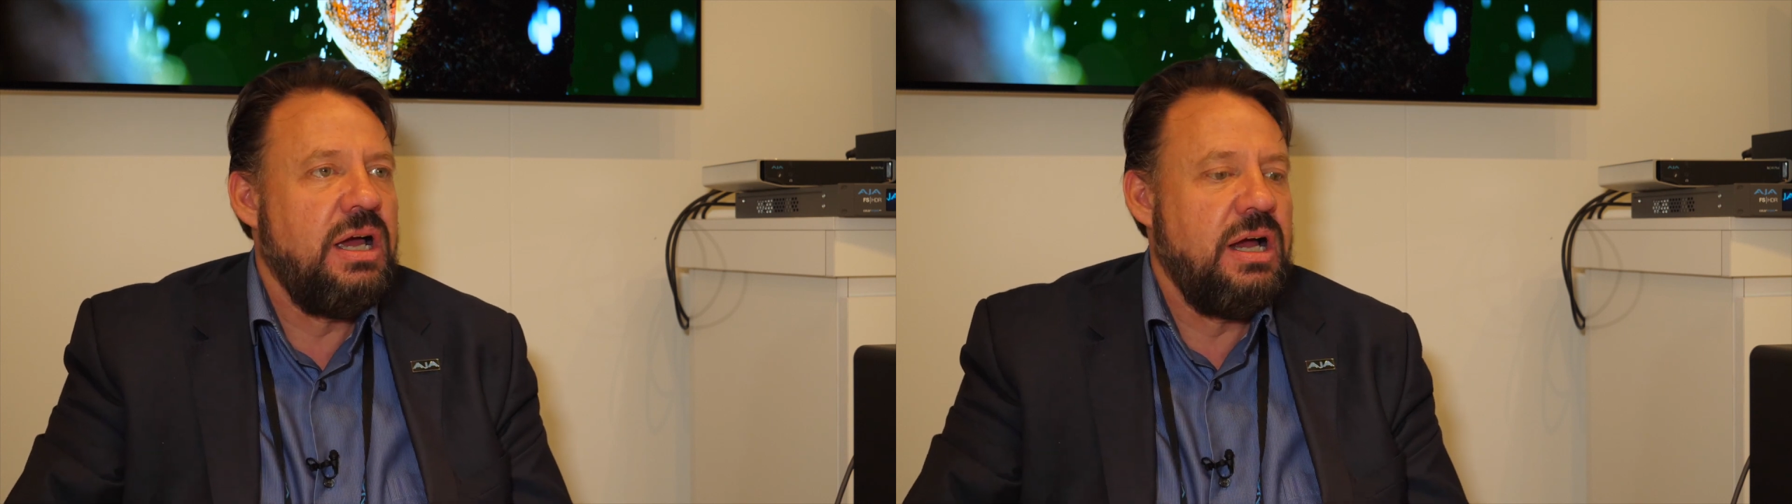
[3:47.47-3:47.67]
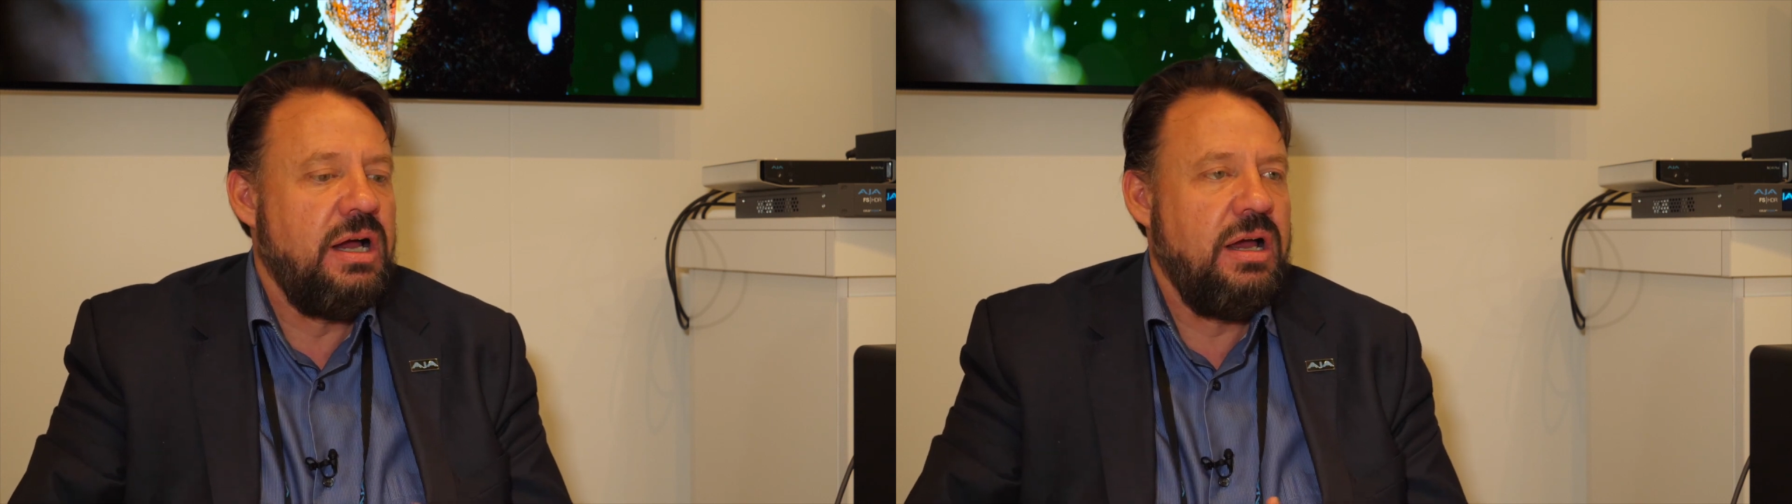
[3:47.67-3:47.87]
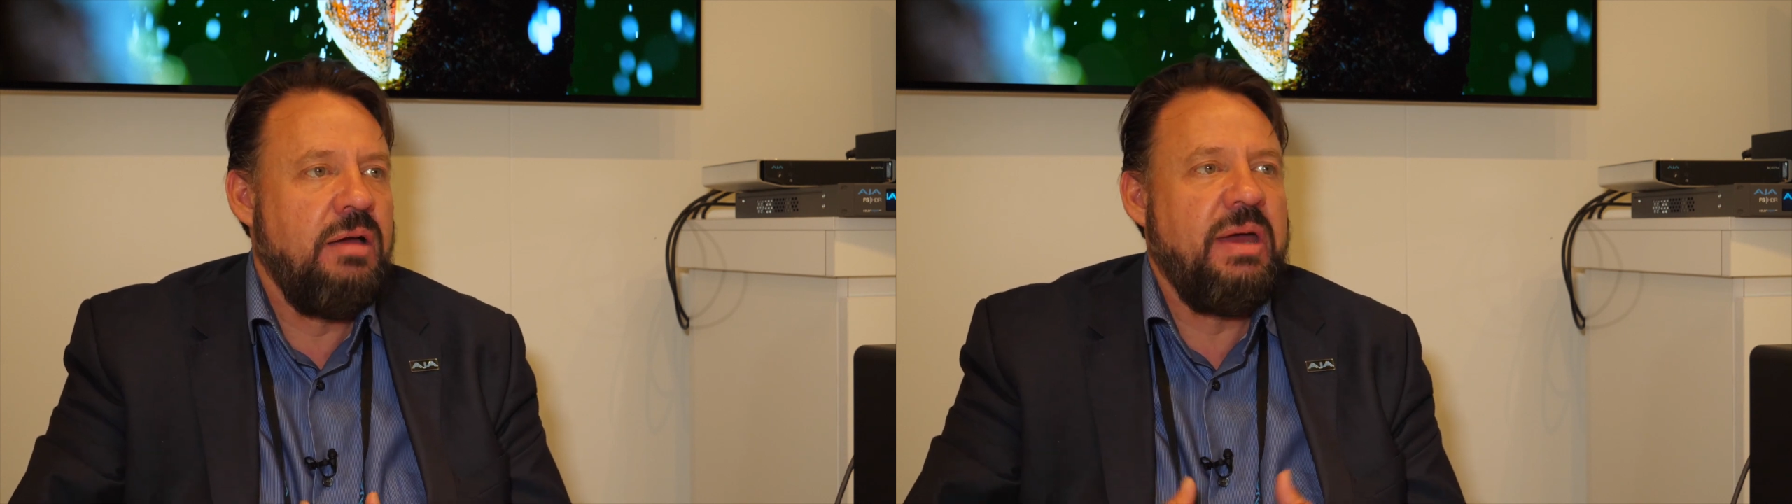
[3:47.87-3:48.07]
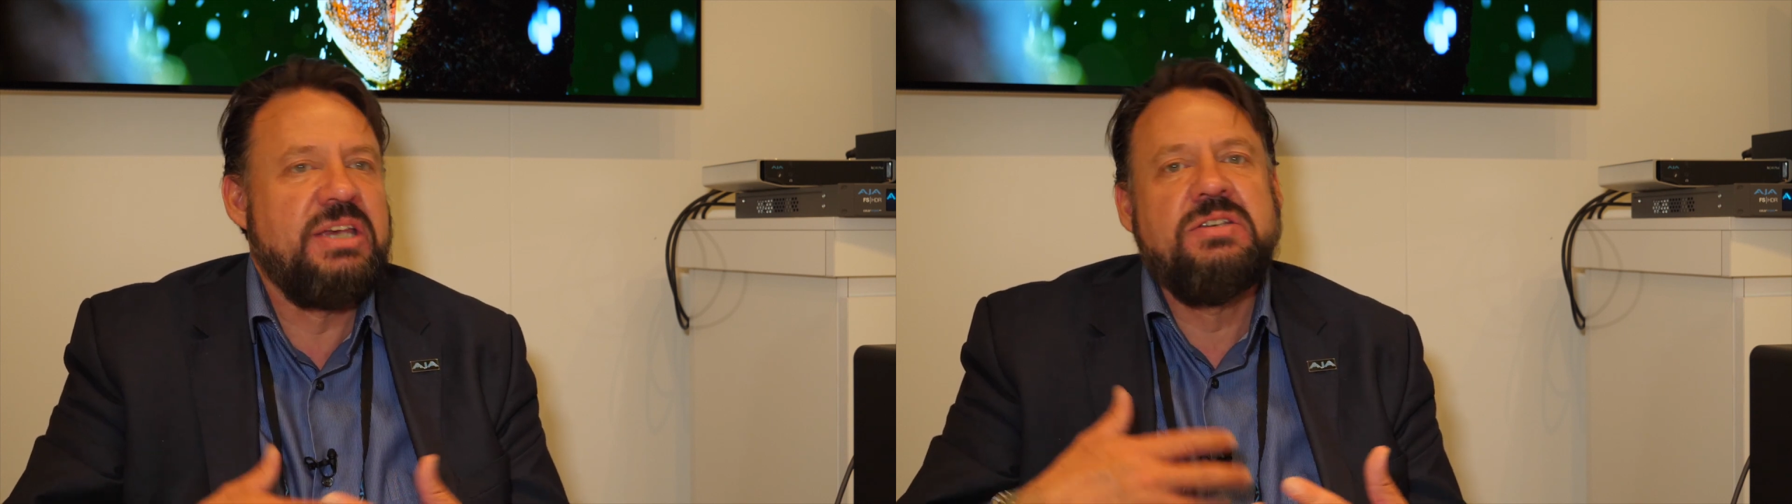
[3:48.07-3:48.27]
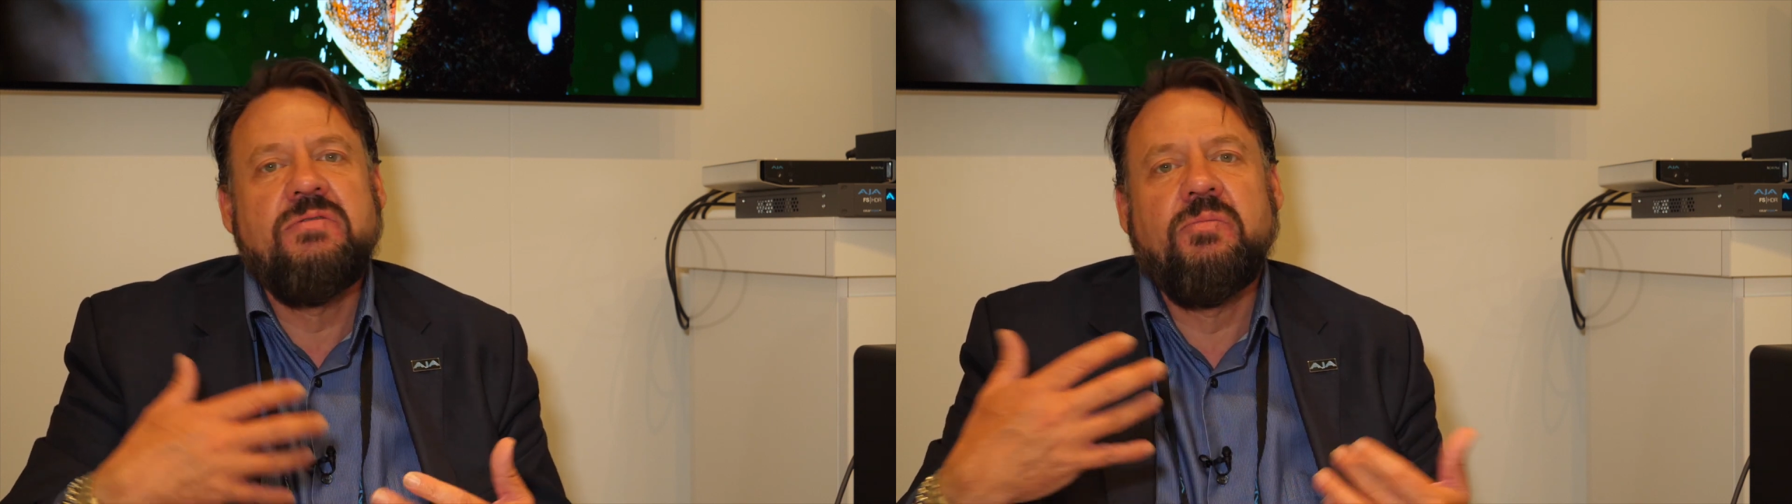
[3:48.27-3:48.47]
a
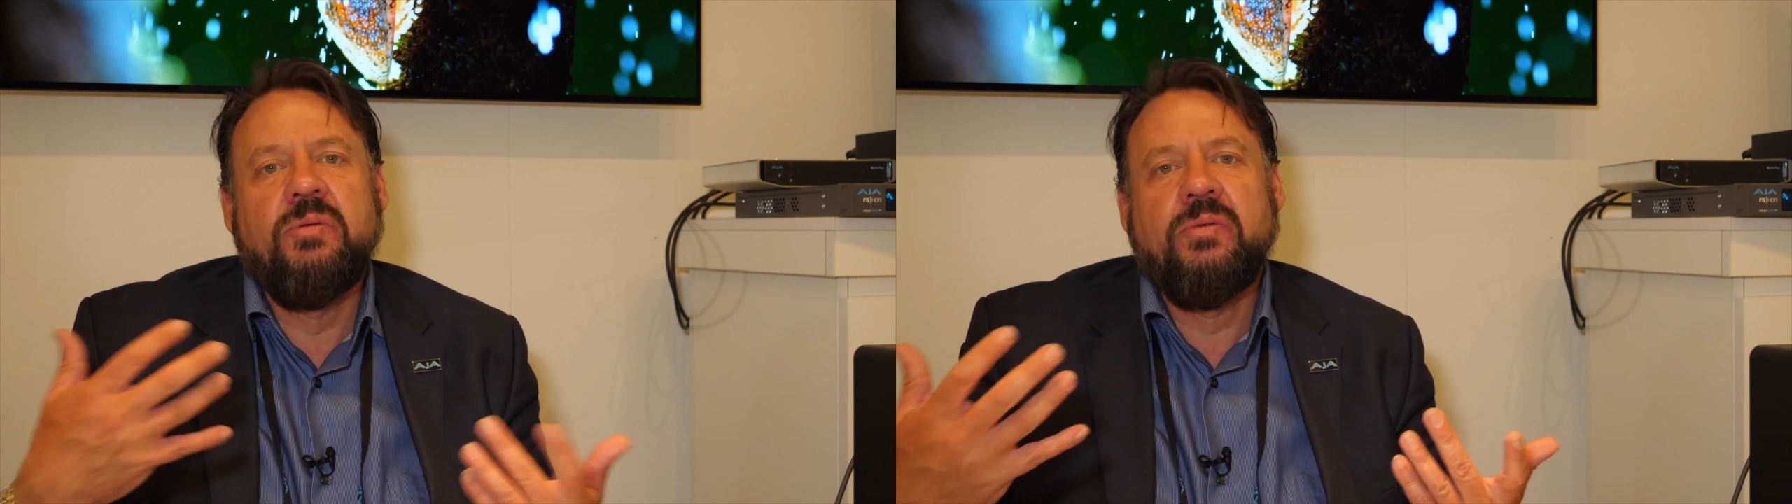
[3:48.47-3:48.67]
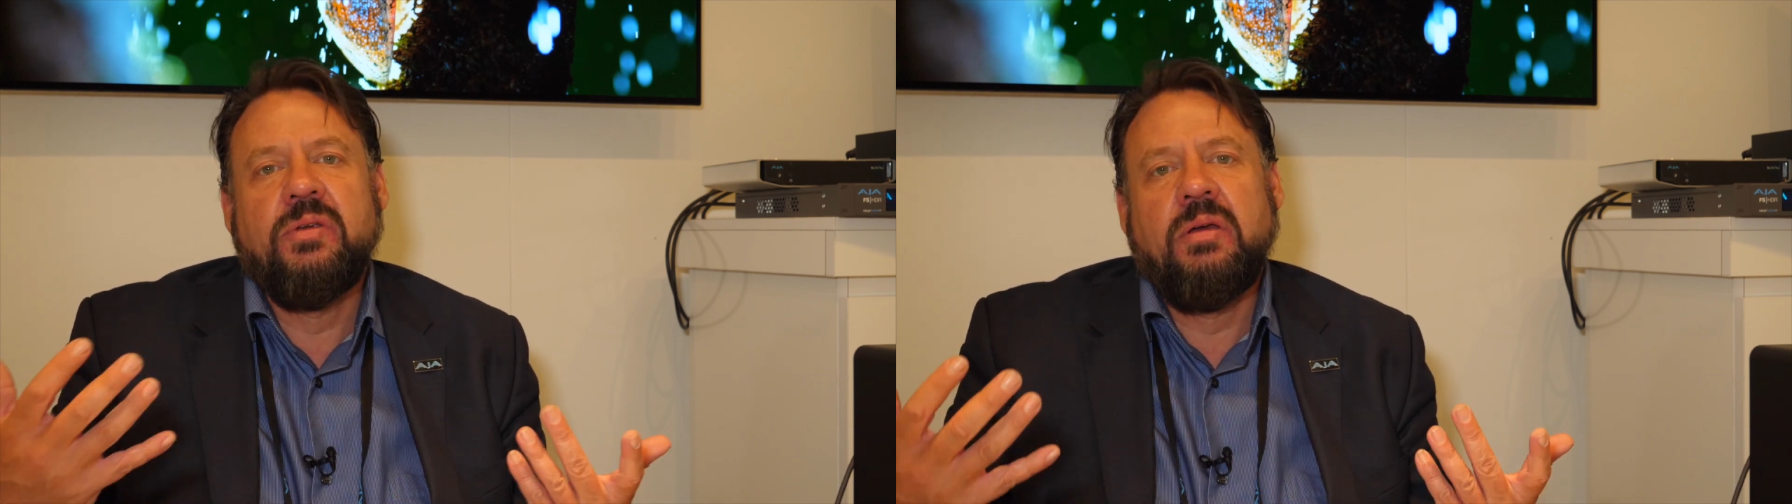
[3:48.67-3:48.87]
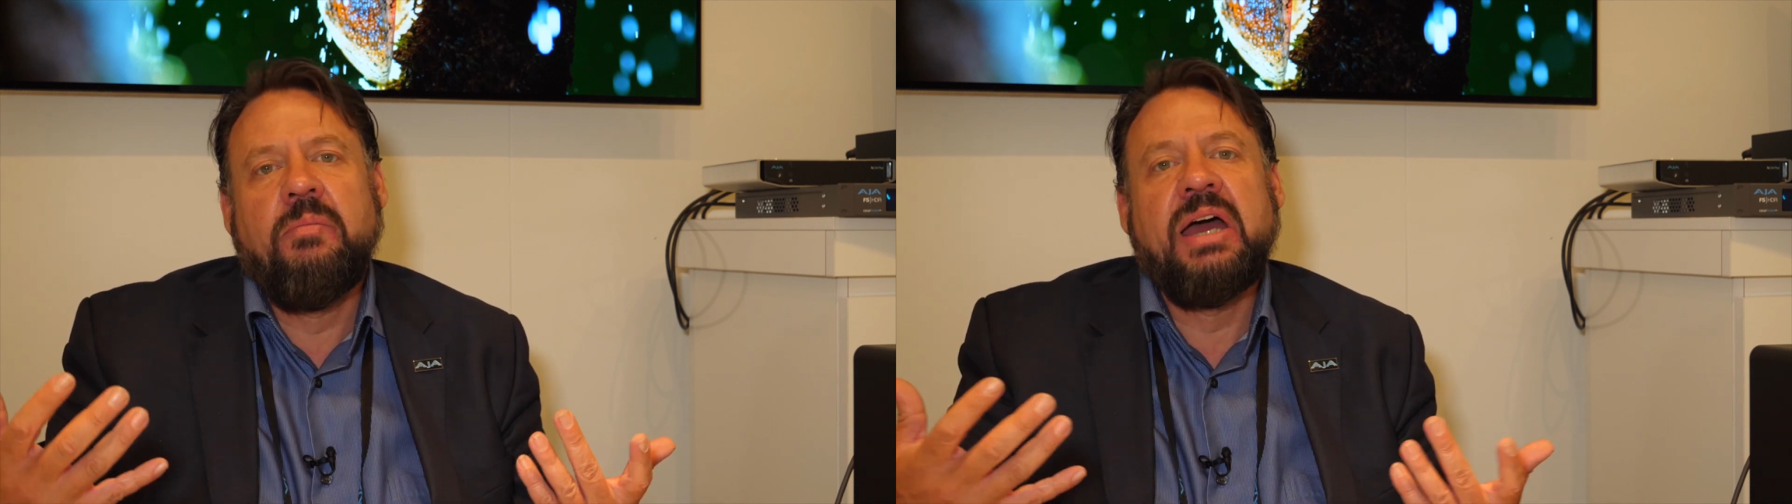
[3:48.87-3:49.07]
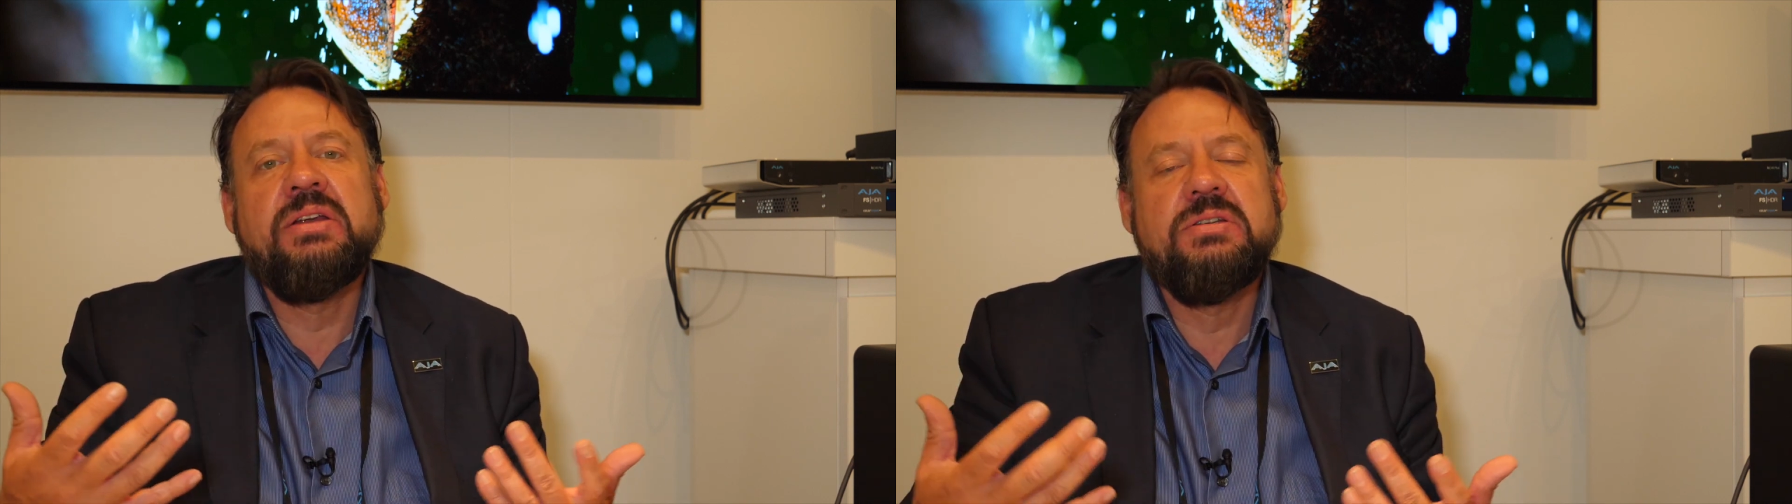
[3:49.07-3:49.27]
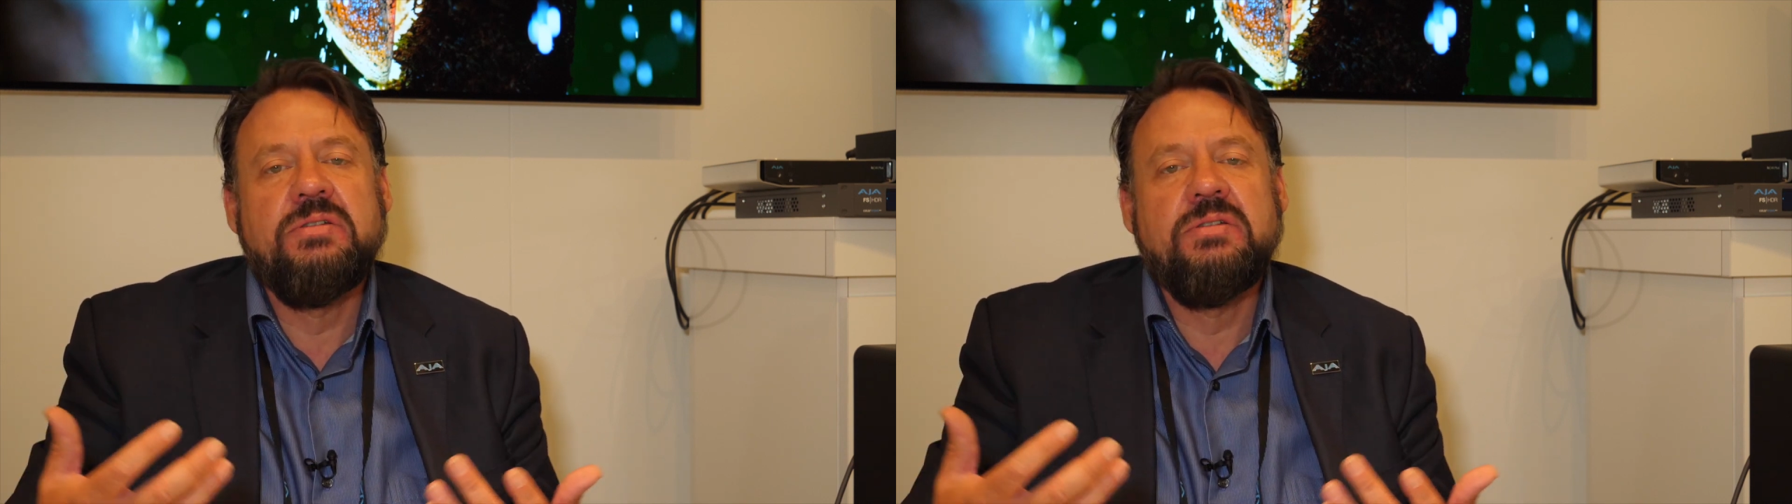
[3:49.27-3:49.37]
massive amount